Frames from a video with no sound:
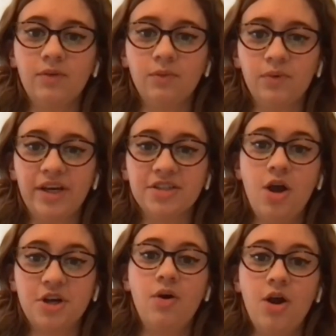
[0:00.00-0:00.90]
which
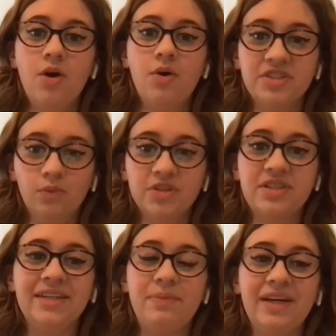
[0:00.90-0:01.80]
was a
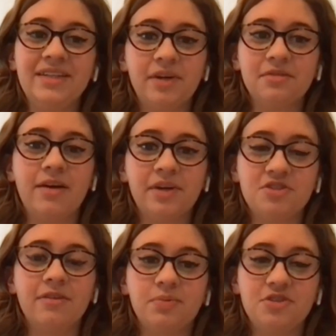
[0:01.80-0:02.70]
big deal for me. And I
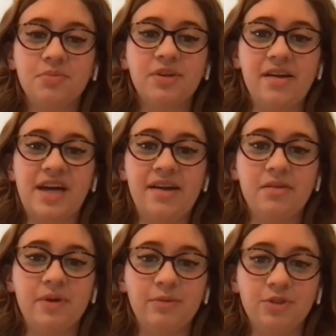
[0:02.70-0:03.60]
was super excited to be
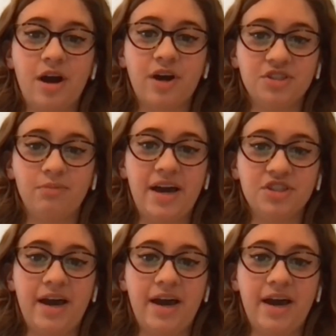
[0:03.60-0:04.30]
able to accomplish that.